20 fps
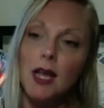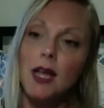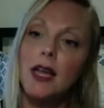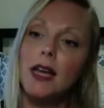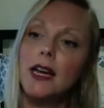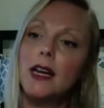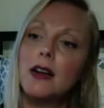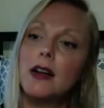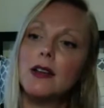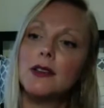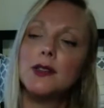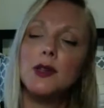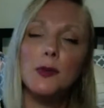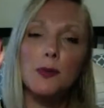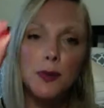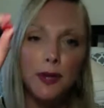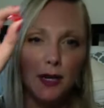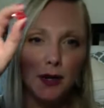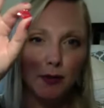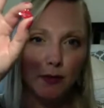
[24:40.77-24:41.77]
It could also
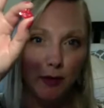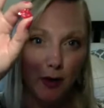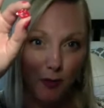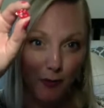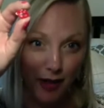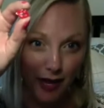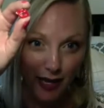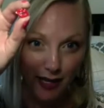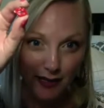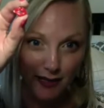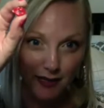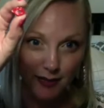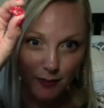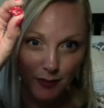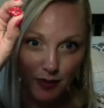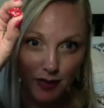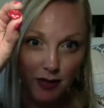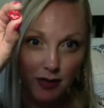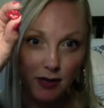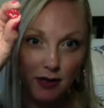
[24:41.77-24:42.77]
be romance,
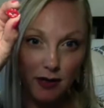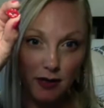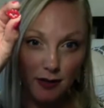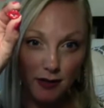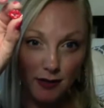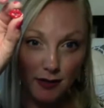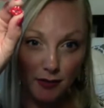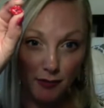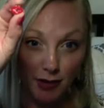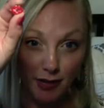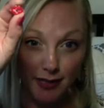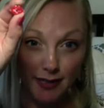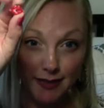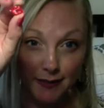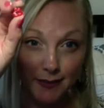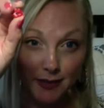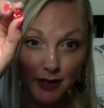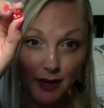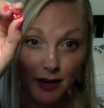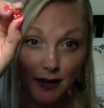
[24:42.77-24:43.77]
because the red
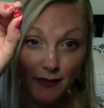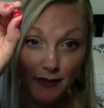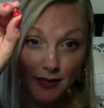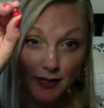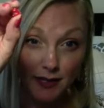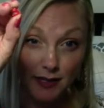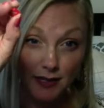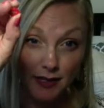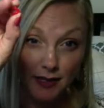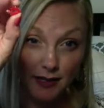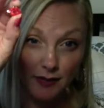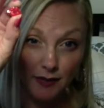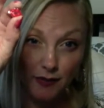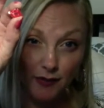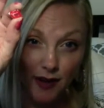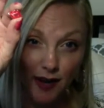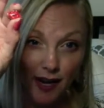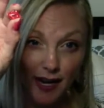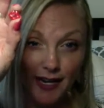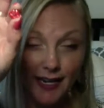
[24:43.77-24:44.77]
lips often
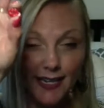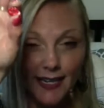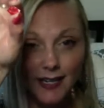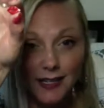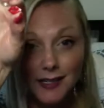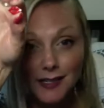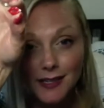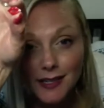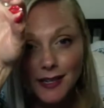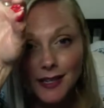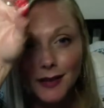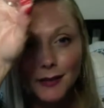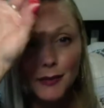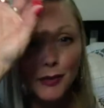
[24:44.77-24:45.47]
signify kissing,